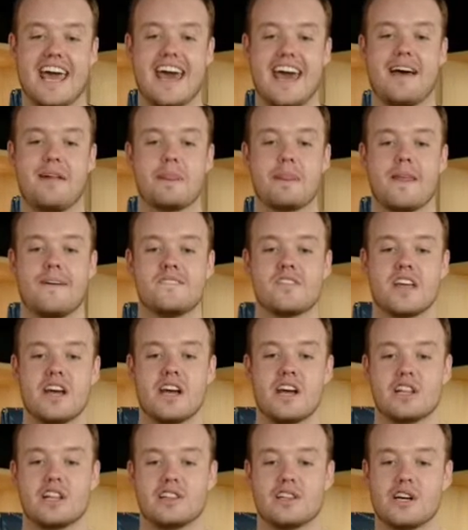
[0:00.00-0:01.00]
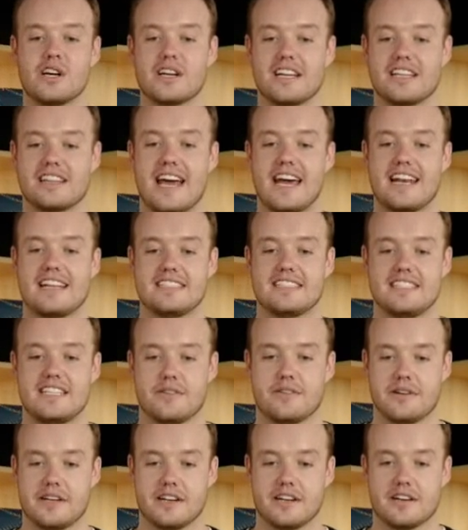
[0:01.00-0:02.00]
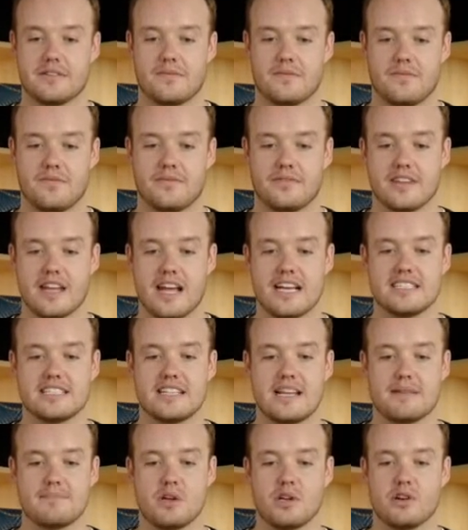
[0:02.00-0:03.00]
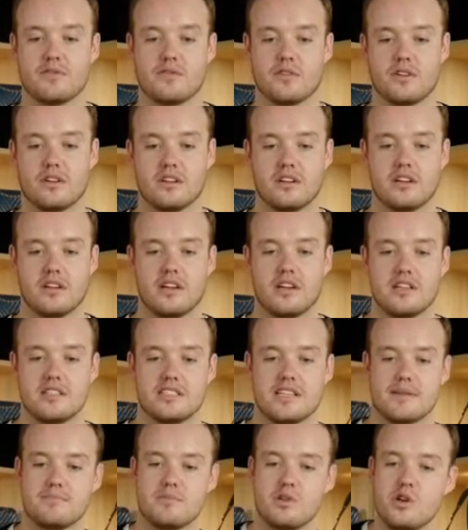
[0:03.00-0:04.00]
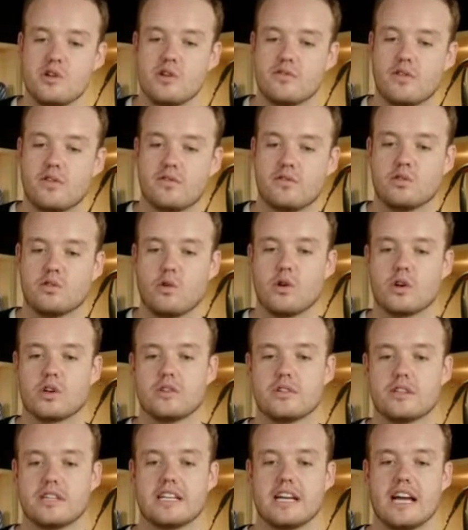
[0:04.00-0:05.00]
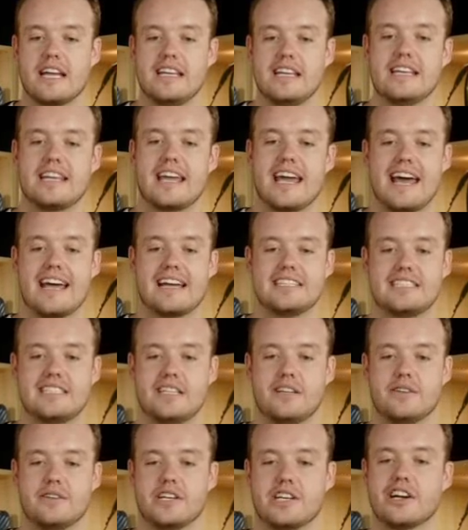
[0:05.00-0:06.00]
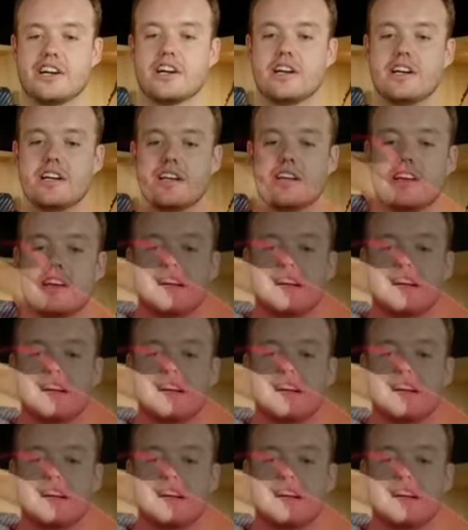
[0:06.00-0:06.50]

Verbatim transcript: Ikat. Look at that interior. Isn't that beautiful? It's that beautiful floral Ikat interior